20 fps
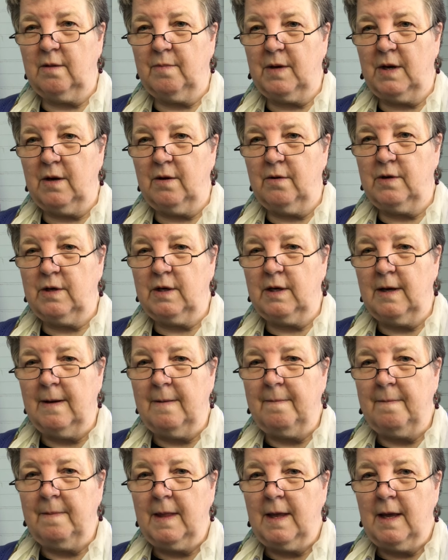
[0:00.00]
the boat
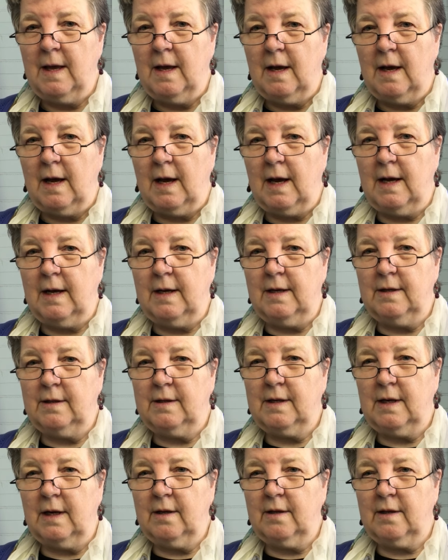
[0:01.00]

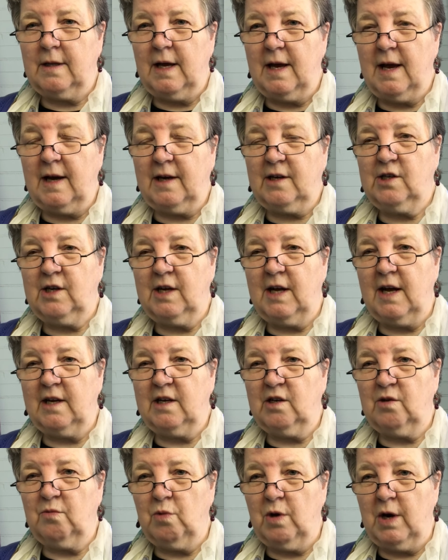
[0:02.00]
and uh, they actually
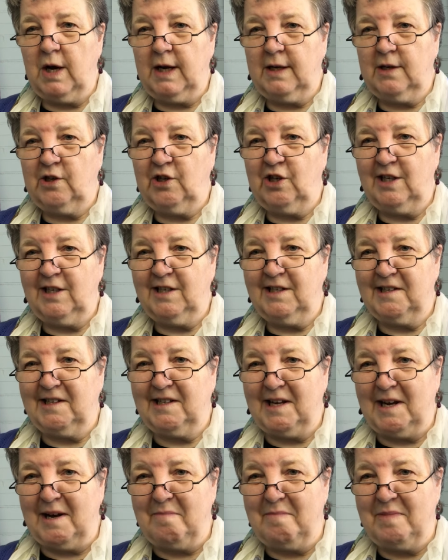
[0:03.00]
had to wake
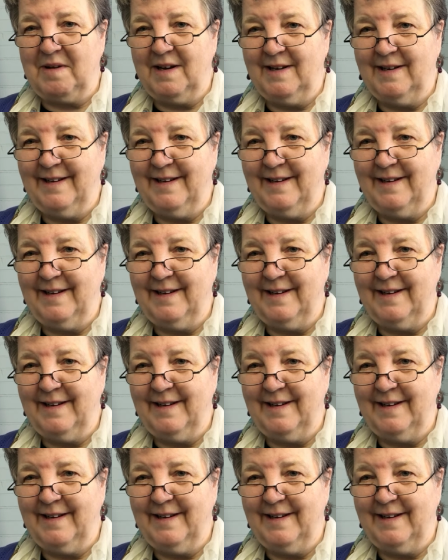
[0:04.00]
Jesus up